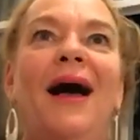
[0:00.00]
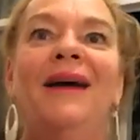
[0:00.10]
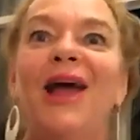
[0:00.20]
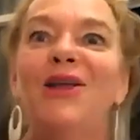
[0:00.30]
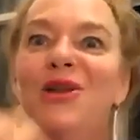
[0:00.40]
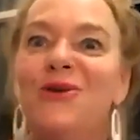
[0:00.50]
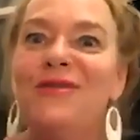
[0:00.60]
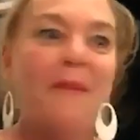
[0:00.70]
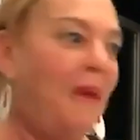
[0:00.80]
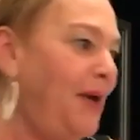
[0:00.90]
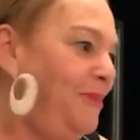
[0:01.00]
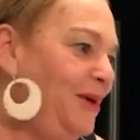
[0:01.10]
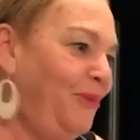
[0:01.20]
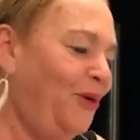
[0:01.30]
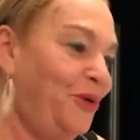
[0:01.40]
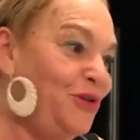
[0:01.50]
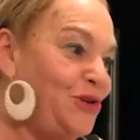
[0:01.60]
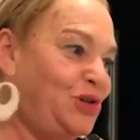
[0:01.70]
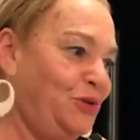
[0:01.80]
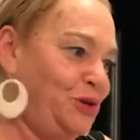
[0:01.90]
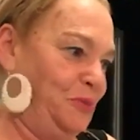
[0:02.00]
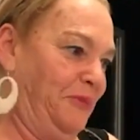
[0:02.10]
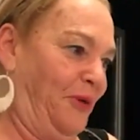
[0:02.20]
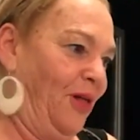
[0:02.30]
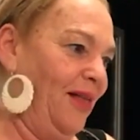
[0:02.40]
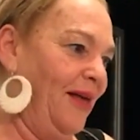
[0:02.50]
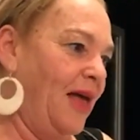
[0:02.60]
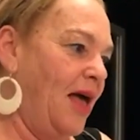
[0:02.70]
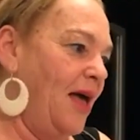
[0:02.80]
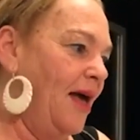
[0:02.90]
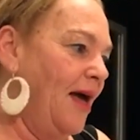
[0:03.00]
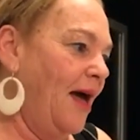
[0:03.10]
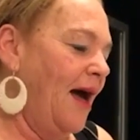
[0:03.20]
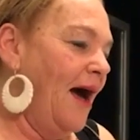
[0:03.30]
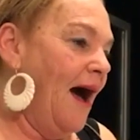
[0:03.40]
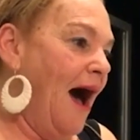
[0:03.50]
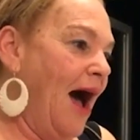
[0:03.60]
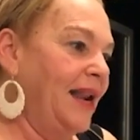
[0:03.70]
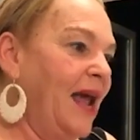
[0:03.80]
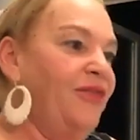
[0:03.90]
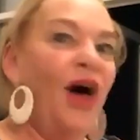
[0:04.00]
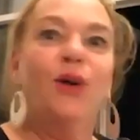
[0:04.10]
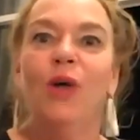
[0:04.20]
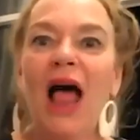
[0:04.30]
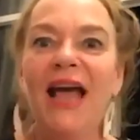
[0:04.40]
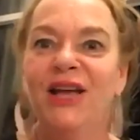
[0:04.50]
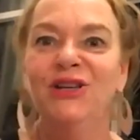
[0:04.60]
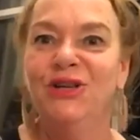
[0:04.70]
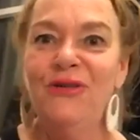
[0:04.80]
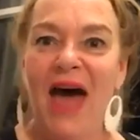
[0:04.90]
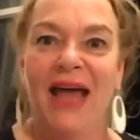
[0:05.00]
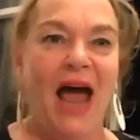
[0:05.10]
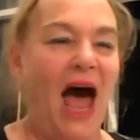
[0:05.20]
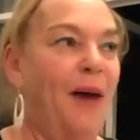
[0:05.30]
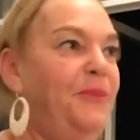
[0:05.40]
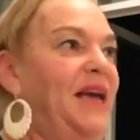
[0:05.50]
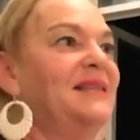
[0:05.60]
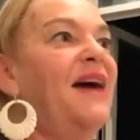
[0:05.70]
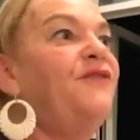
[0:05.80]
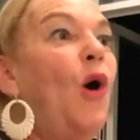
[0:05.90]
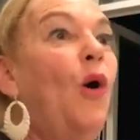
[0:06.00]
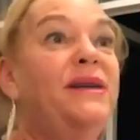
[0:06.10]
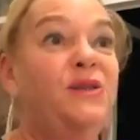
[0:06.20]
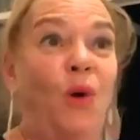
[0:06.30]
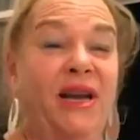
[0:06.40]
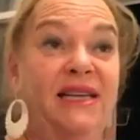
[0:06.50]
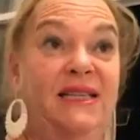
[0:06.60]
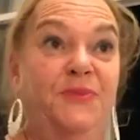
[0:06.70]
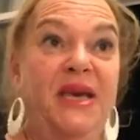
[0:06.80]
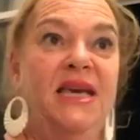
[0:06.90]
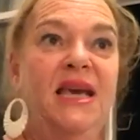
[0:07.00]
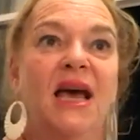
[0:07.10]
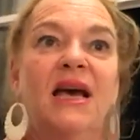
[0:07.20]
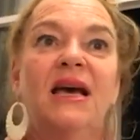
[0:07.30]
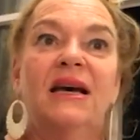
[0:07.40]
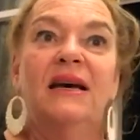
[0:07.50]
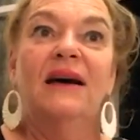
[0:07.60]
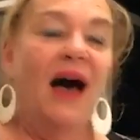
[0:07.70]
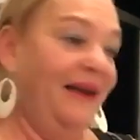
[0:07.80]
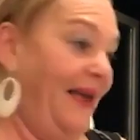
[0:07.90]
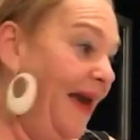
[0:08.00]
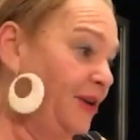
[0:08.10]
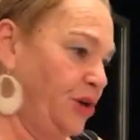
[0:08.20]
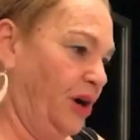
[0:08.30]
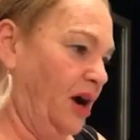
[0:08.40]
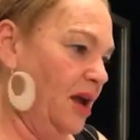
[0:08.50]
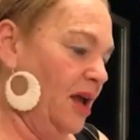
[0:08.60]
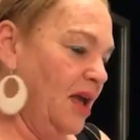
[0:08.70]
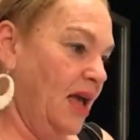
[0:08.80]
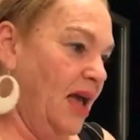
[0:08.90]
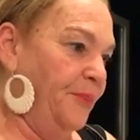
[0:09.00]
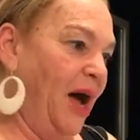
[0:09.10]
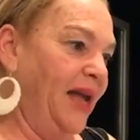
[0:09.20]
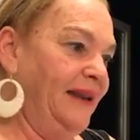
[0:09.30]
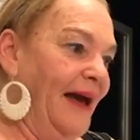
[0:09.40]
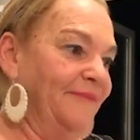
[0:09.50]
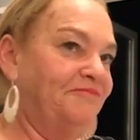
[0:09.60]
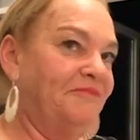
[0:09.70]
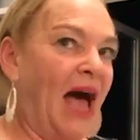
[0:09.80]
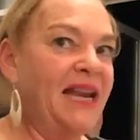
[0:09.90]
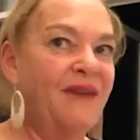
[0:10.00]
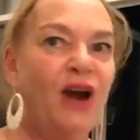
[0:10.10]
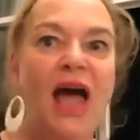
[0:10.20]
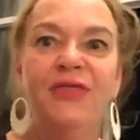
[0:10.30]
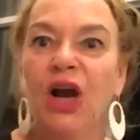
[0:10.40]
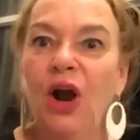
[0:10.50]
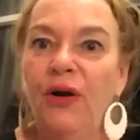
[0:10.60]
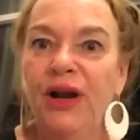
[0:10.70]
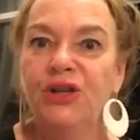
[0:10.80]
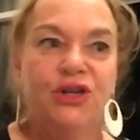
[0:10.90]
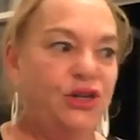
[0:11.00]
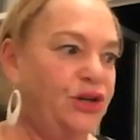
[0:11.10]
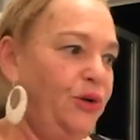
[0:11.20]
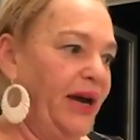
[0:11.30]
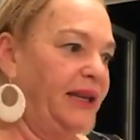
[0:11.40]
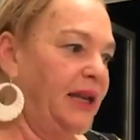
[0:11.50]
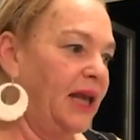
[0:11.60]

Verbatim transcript: And I knew that my people were the Jewish people. And I thought, well, I can do that uh, because I've always wanted to be a cantor, but I never had the courage to do it.